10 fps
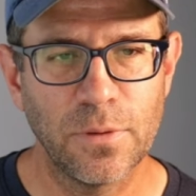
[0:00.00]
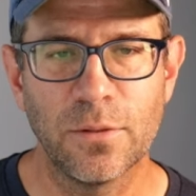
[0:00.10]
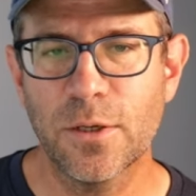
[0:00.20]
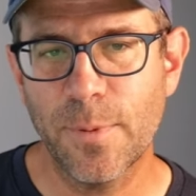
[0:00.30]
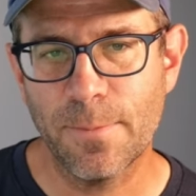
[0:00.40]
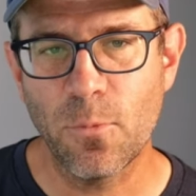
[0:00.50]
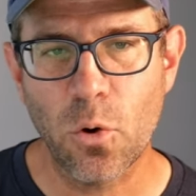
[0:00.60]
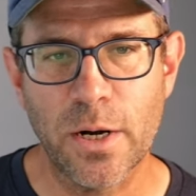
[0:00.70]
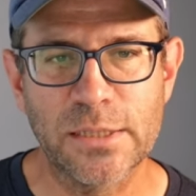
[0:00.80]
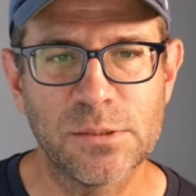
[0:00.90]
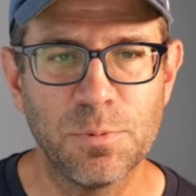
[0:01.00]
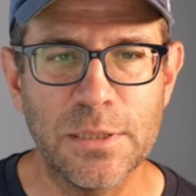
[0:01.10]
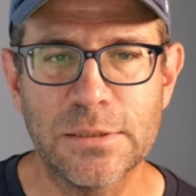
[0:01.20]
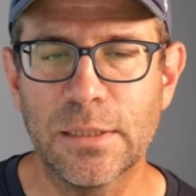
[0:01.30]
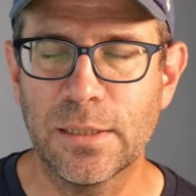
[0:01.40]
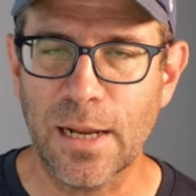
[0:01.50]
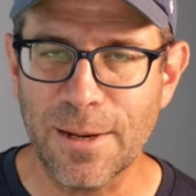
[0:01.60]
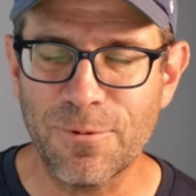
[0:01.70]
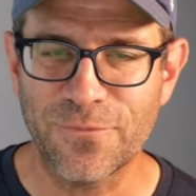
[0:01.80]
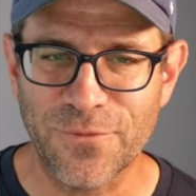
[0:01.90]
a little bit more explicit, and
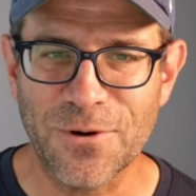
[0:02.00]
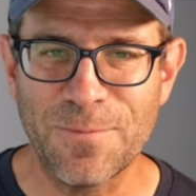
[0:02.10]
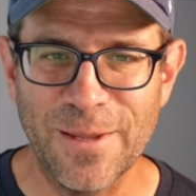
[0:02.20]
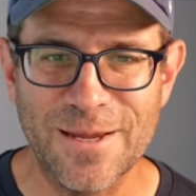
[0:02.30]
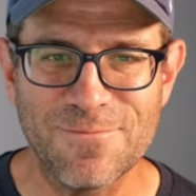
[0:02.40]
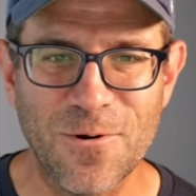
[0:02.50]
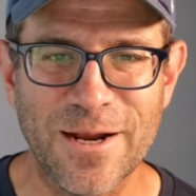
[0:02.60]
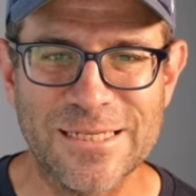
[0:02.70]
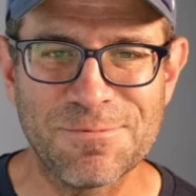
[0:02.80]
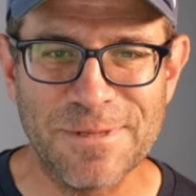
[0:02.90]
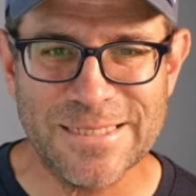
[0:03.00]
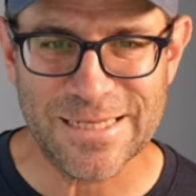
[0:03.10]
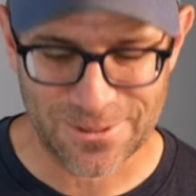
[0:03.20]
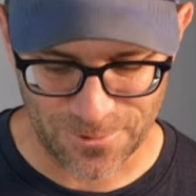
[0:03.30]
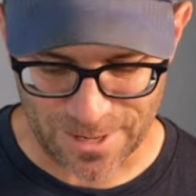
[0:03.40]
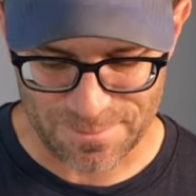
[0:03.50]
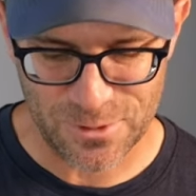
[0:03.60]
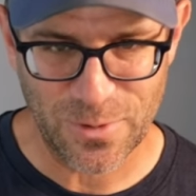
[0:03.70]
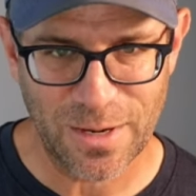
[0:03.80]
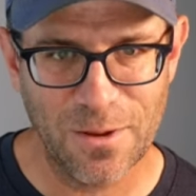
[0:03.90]
I prefer being more explicit in what I'm
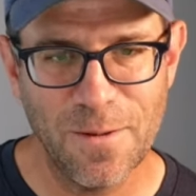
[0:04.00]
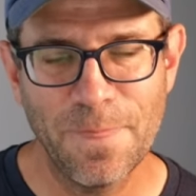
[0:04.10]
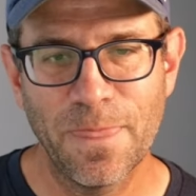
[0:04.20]
doing,